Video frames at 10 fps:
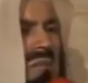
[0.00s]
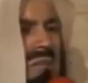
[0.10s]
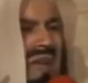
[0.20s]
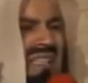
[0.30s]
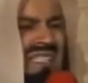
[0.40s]

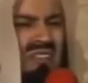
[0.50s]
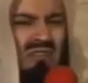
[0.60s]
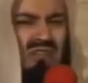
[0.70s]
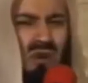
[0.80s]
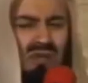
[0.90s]
massive
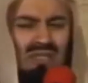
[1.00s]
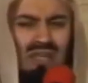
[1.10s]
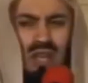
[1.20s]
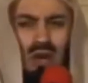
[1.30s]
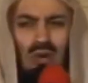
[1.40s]

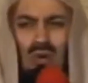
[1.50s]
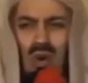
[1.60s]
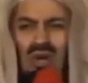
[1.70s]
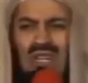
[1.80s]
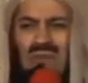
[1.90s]
force who
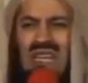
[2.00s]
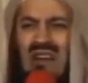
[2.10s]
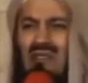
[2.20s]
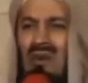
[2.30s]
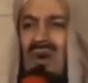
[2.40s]
called
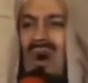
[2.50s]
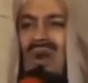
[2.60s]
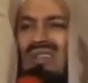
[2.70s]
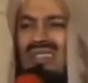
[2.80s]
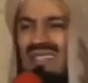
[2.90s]
himself
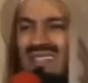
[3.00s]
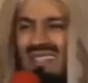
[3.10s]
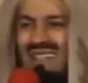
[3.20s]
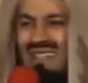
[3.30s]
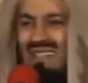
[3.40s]
God.
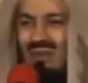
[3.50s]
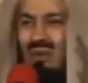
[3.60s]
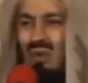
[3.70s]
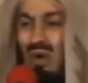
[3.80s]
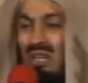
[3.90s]

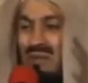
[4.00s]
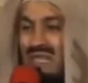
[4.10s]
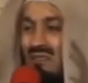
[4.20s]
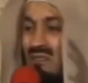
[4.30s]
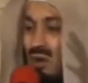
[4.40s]
Who called
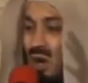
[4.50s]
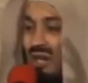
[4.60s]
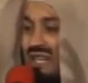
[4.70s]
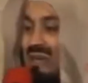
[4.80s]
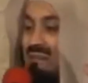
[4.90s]
himself
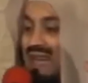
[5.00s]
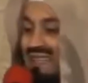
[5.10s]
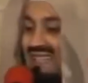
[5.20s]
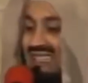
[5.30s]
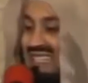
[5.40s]
God. He
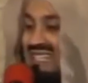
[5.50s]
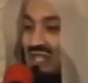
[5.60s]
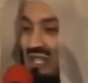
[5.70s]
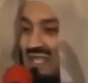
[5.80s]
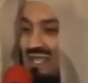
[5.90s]
made the
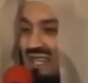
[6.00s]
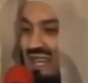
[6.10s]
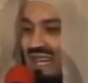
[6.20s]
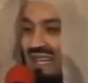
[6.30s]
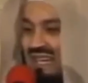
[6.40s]

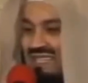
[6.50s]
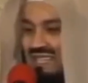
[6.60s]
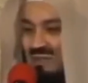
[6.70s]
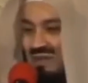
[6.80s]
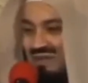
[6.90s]
decisions. And Allah
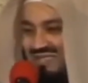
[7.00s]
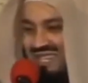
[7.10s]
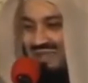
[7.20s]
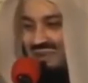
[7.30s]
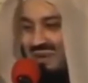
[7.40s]
says, we're going to
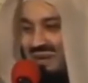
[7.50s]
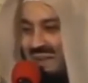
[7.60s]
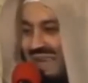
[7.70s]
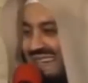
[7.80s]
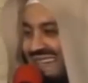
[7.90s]
send you one
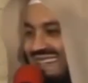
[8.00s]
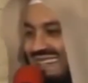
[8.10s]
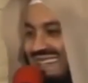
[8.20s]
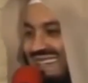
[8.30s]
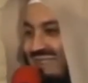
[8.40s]
man.
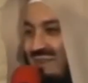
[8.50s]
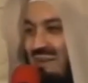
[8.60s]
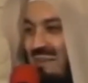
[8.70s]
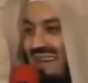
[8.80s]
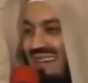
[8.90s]

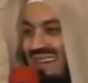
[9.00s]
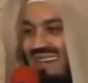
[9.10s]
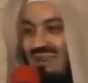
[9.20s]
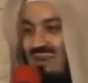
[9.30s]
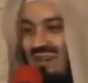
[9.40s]
One man.
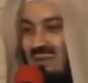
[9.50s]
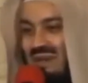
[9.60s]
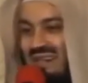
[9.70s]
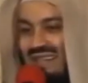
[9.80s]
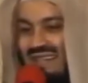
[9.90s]
Allahu
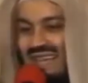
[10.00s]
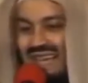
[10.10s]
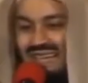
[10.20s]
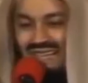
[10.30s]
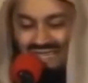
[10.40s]
Akbar.
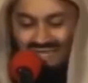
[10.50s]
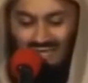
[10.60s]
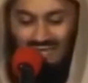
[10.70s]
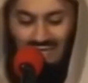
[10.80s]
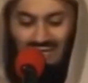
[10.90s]
And here is
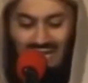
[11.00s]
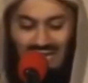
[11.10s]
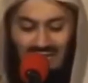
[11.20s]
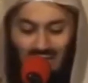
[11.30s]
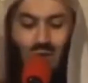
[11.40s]
the little
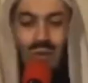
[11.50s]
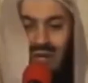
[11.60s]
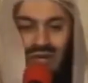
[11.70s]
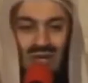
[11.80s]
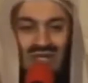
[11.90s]
child.
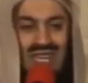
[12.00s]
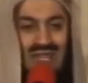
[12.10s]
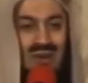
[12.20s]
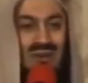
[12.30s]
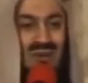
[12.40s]
Nobody knows.
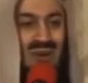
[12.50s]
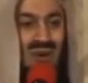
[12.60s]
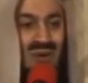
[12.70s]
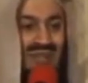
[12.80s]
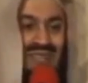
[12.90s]
They don't
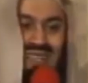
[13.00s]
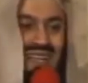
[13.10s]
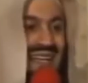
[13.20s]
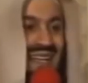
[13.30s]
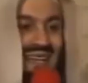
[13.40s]
know.
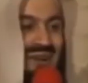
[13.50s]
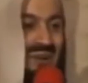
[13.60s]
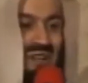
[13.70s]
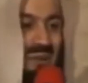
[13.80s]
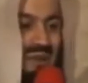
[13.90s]
And Allahu
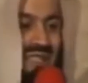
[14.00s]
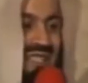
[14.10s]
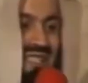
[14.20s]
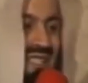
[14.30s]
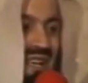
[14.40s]
Akbar. It's
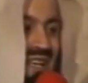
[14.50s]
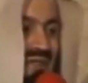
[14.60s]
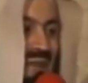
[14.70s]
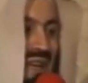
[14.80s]
just Allah